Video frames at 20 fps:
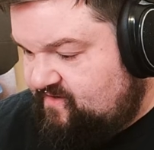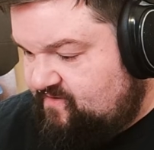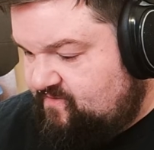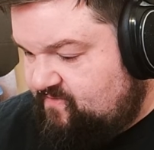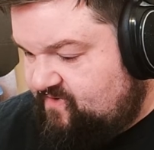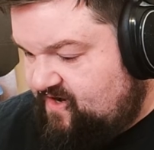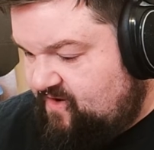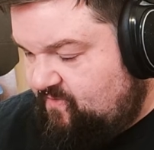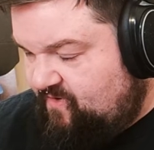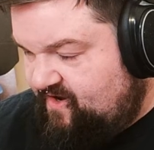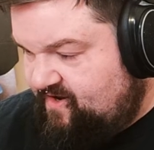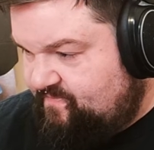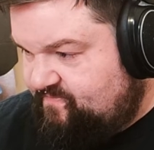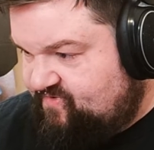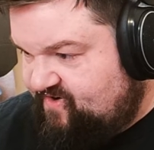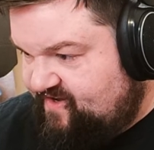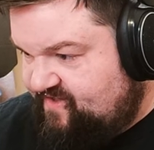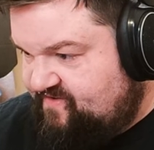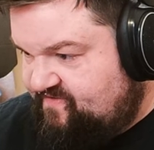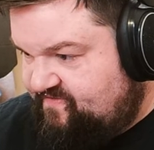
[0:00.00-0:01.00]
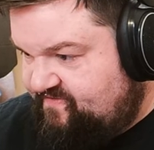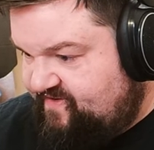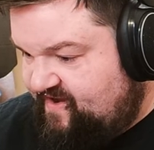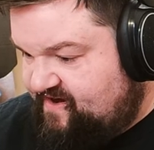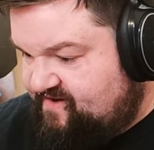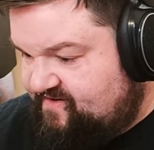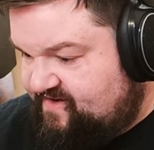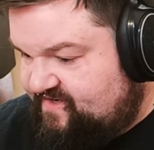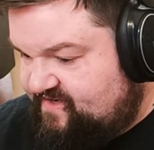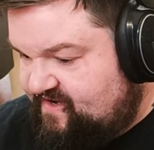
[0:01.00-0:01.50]
But I want to bring the
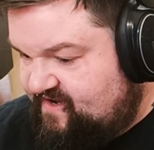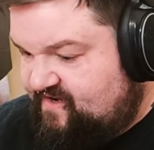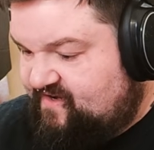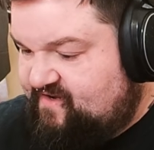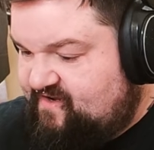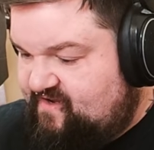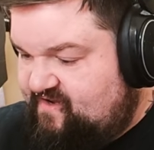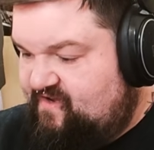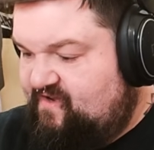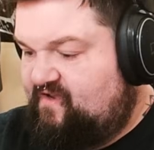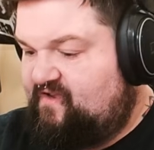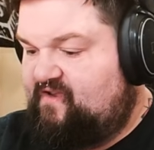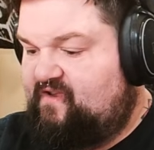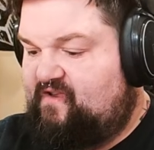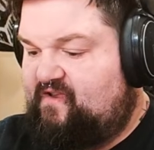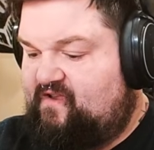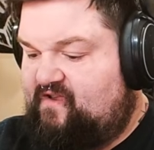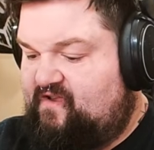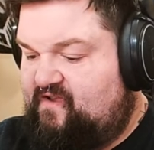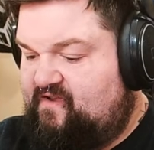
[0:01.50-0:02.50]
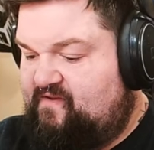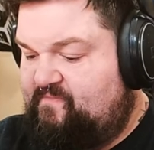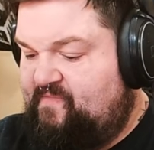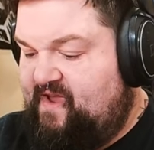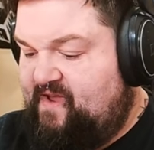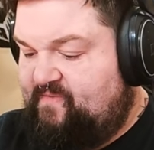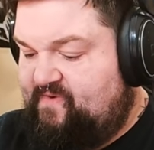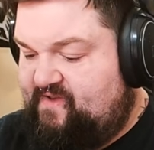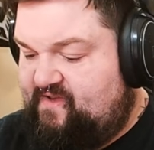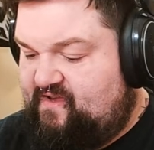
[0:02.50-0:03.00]
Fairy deck.
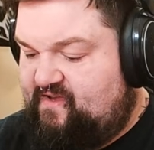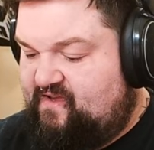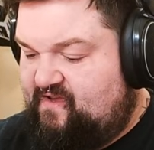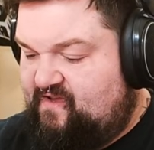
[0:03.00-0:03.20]
Maybe.